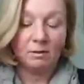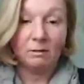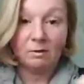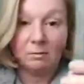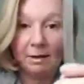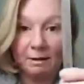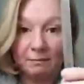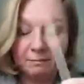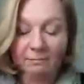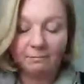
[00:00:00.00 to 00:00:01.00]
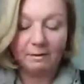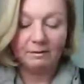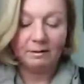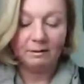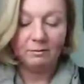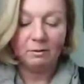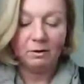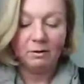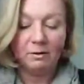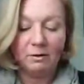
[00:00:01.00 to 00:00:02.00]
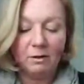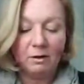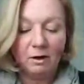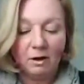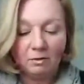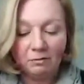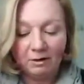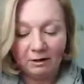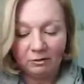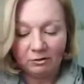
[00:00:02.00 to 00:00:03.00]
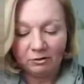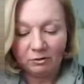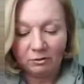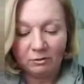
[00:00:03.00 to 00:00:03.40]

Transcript: I've got my handy dandy ruler, 1/2 inch